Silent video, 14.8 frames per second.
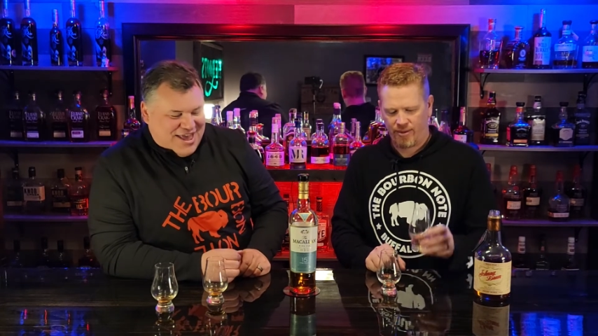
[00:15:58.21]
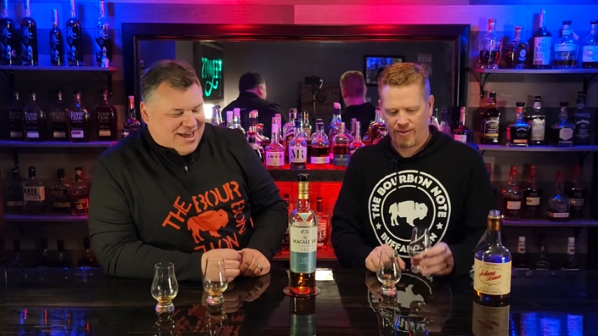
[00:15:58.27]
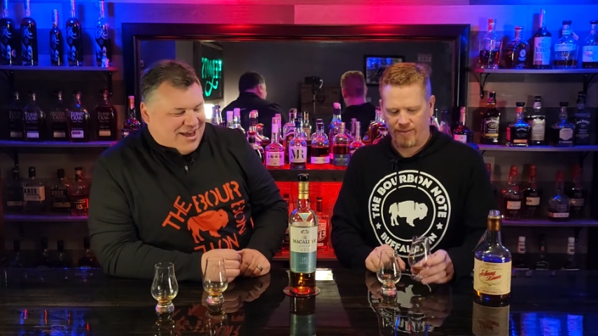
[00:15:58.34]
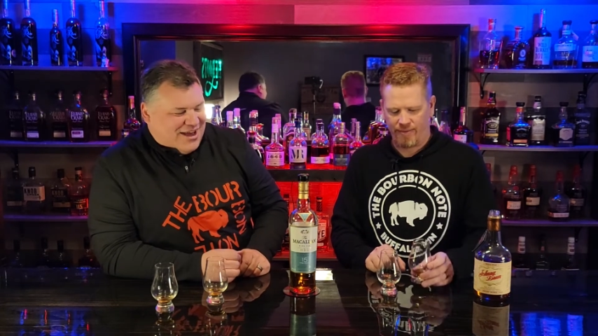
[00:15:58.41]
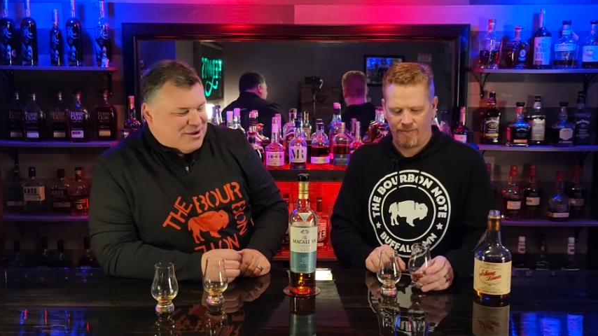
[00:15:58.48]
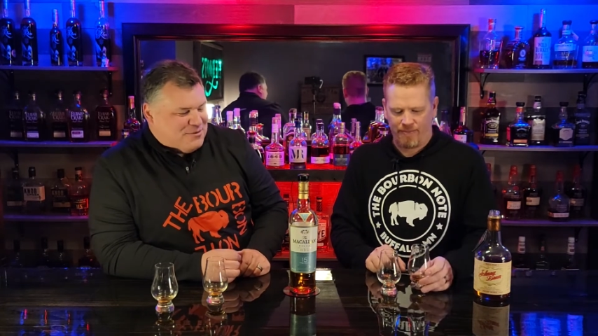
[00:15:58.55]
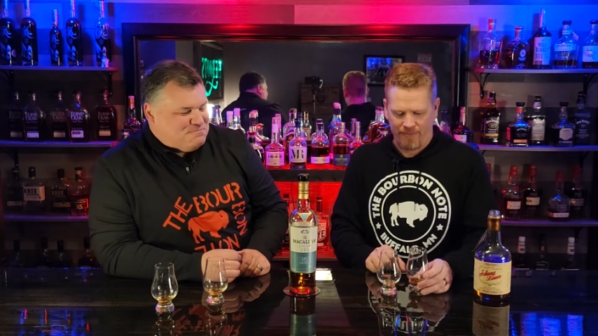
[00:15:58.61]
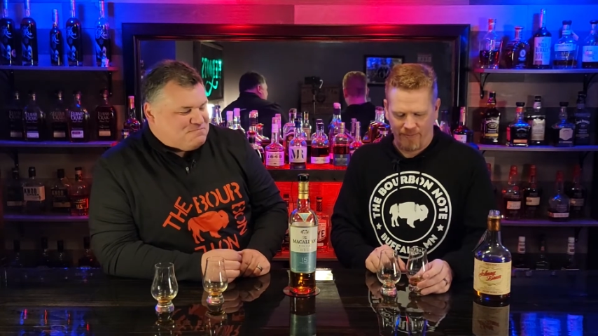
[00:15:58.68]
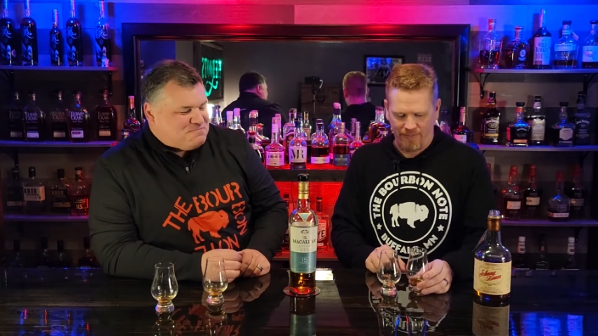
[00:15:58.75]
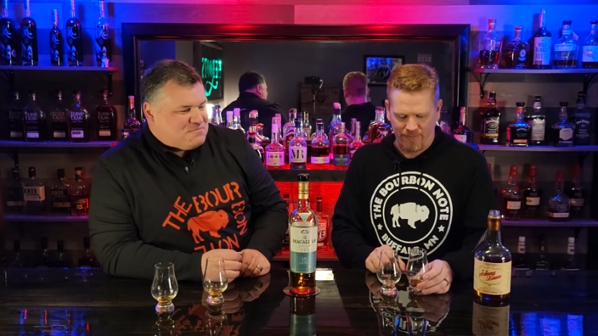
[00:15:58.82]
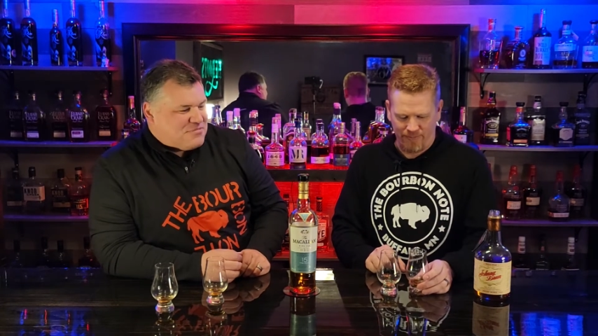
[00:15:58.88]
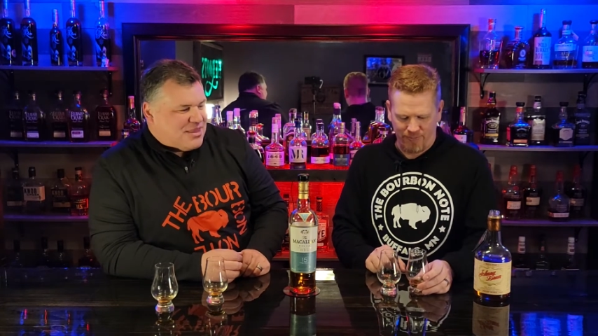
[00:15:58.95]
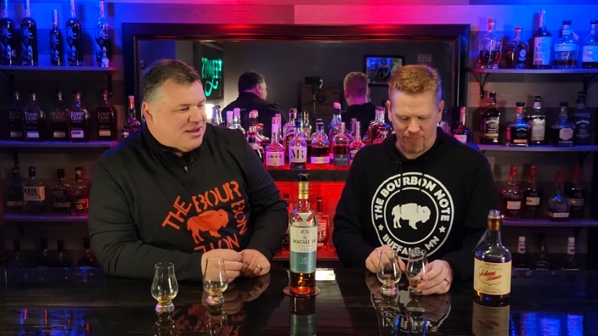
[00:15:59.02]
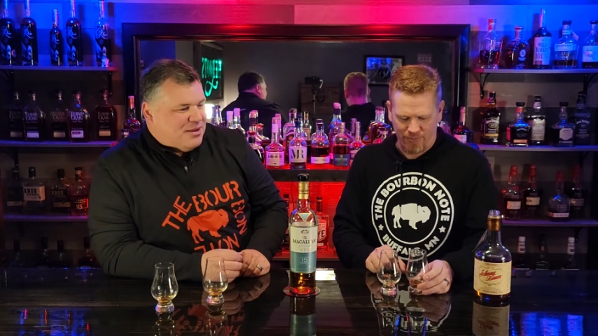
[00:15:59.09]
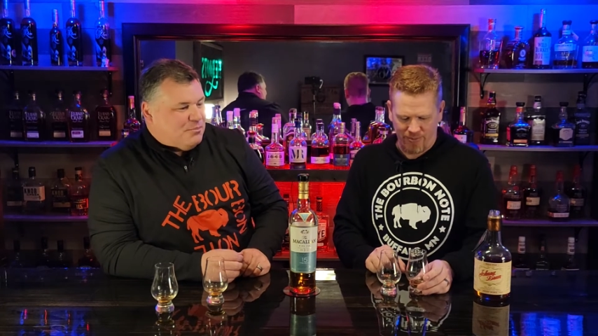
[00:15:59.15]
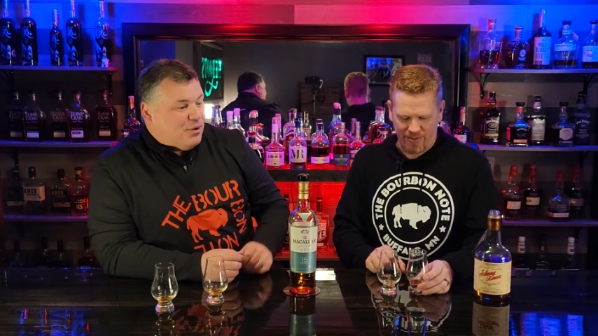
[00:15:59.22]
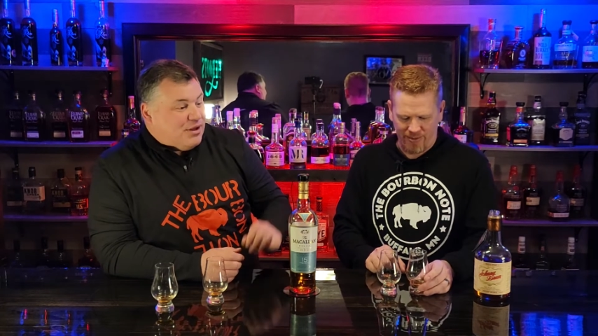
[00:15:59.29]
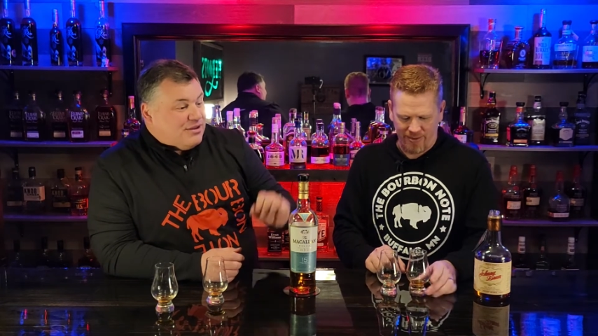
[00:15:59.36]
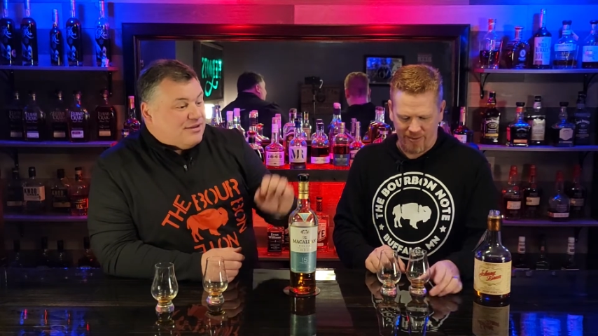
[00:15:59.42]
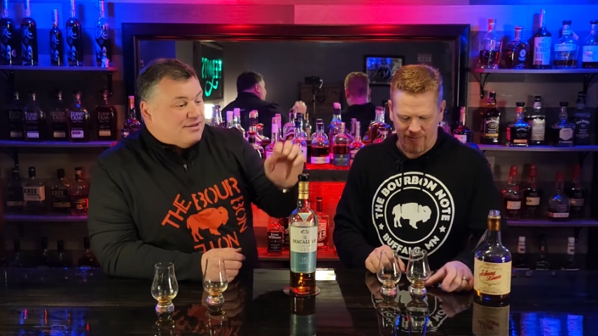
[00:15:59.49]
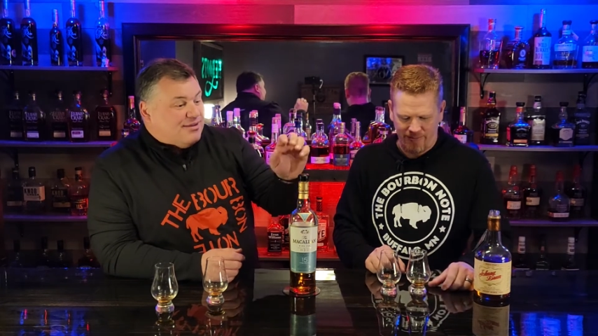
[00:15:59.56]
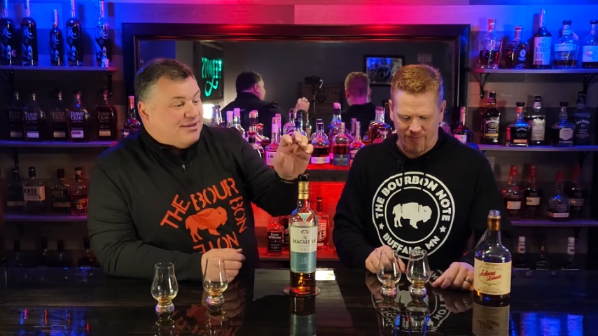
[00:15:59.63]
Speaker 1: um,
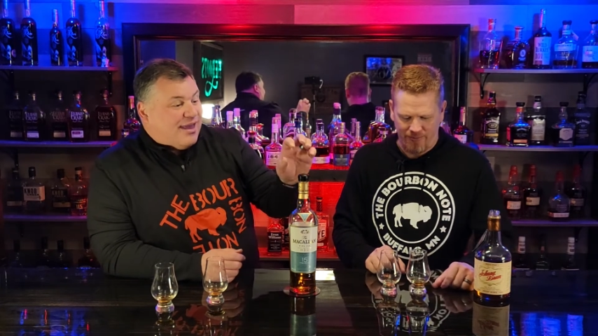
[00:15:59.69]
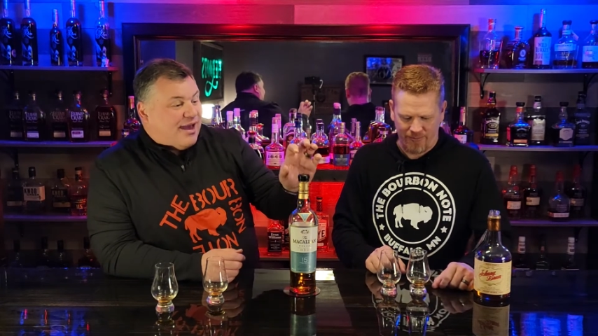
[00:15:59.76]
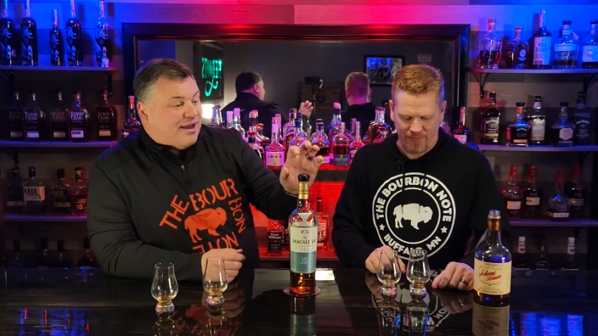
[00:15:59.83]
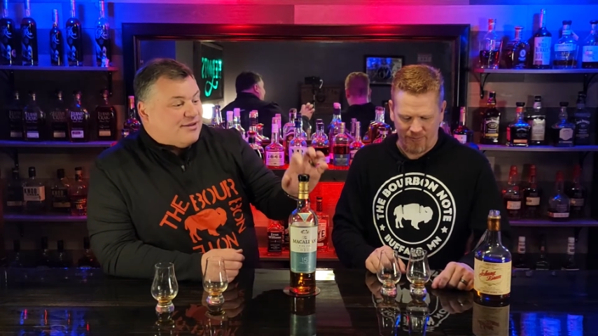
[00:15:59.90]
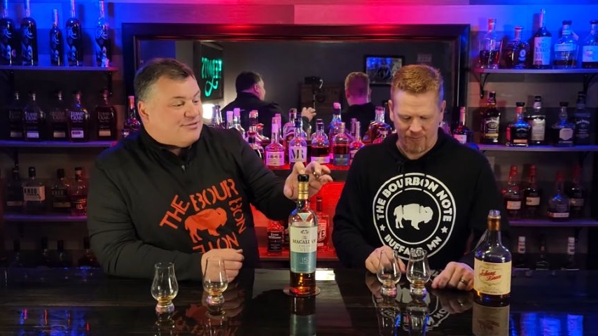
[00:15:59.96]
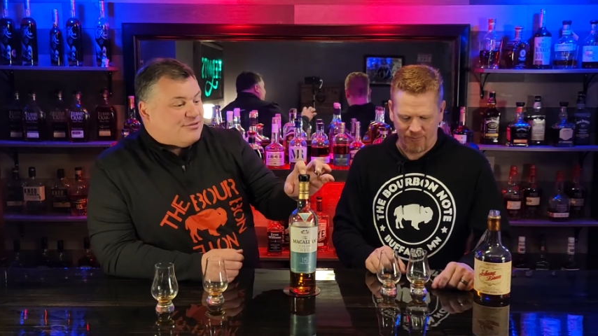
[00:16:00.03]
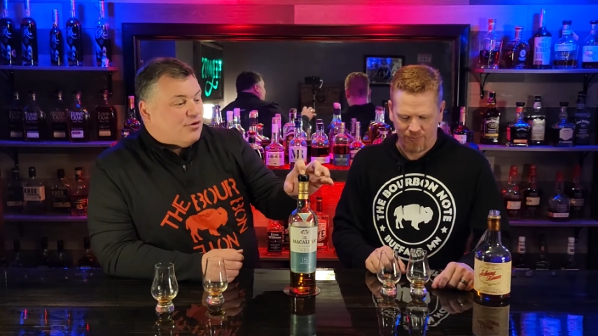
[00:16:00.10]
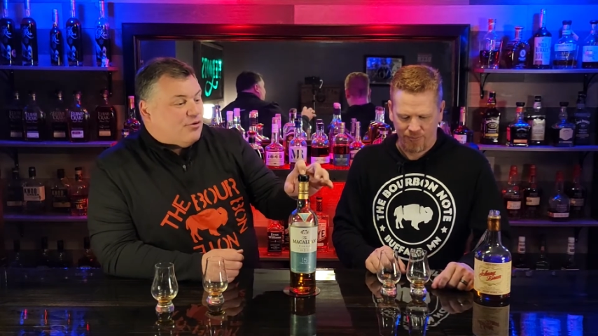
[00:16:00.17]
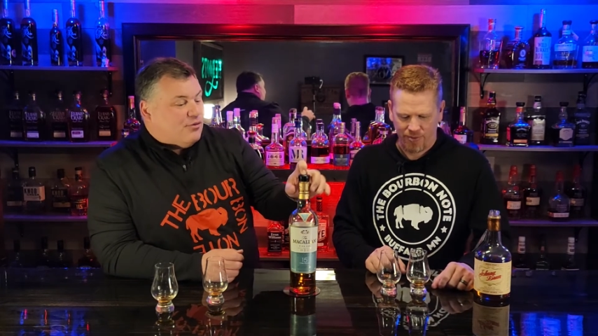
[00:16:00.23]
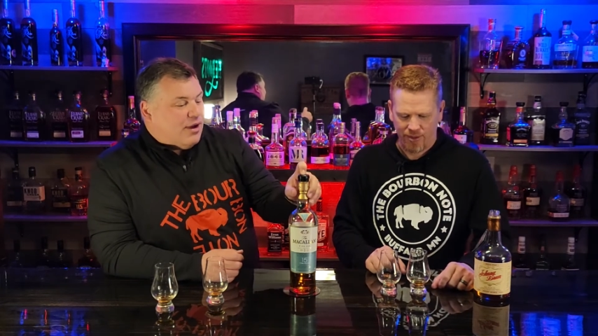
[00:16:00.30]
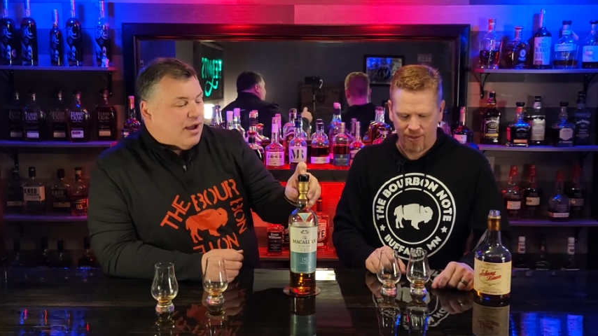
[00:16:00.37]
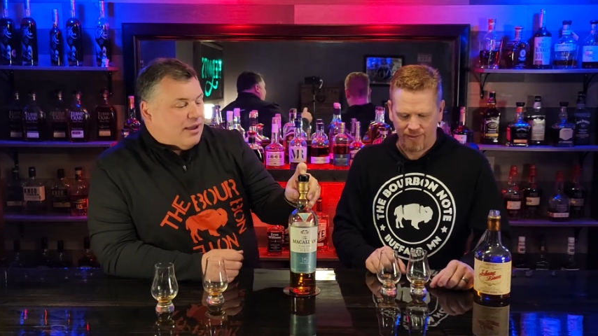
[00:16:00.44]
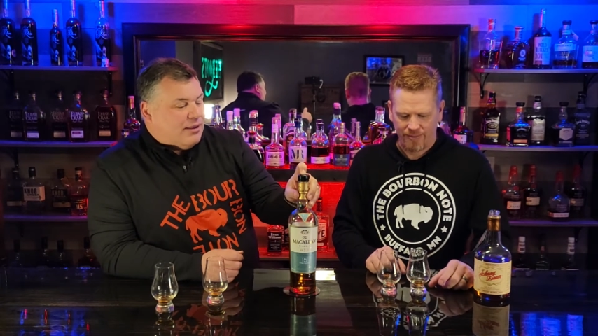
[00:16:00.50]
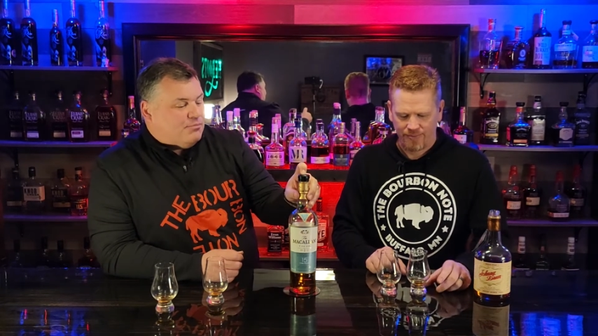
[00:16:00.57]
but yeah, so I,